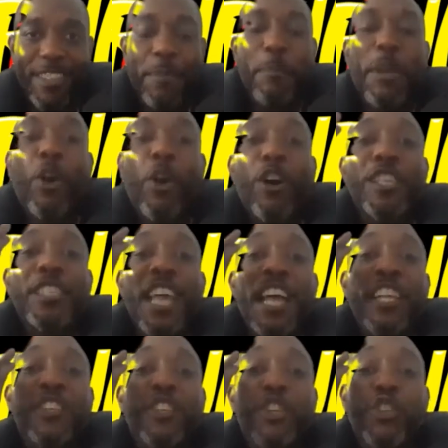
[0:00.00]
because
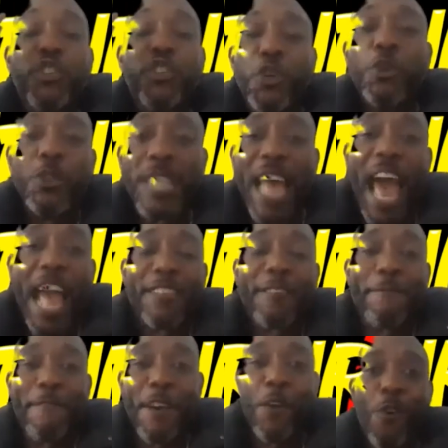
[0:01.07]
the shoes I had to
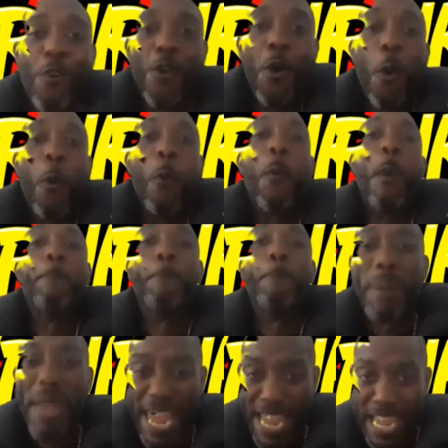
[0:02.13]
fill were
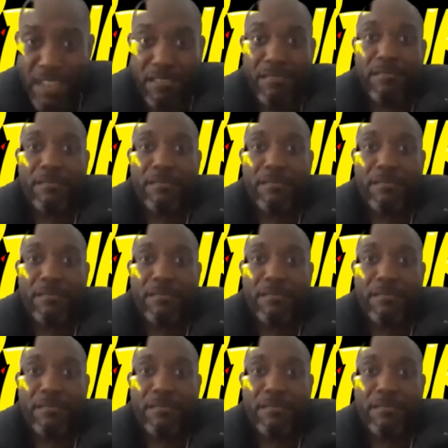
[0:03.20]
big.